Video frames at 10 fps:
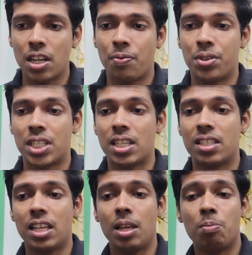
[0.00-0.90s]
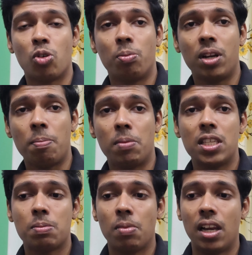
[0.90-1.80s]
efficiency improvement
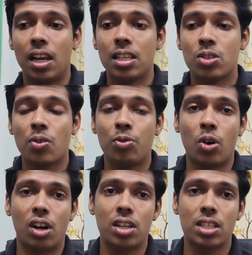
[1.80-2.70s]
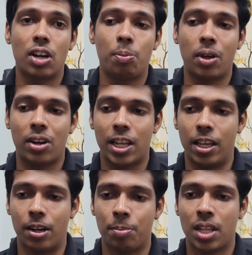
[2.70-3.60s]
means millions of dollars saved per year.